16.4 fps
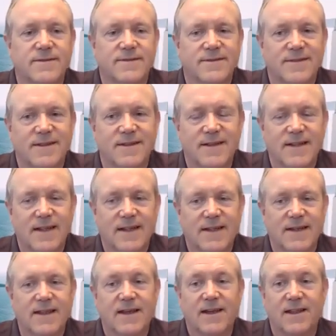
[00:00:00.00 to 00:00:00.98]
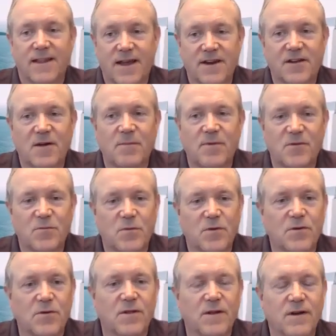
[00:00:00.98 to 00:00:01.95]
Yeah, I think a lot of companies,
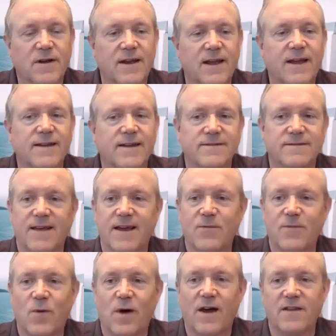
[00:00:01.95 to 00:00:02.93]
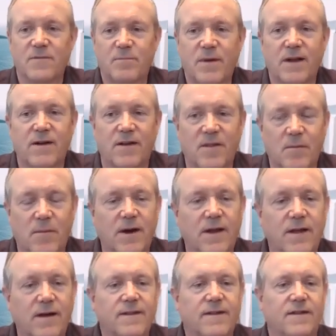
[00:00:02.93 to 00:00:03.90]
what they're looking at is, hey, why spend all the
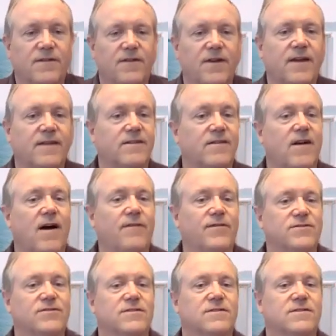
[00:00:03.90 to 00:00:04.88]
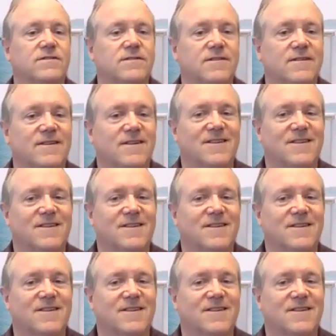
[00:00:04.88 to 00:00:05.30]
money on these fancy offices?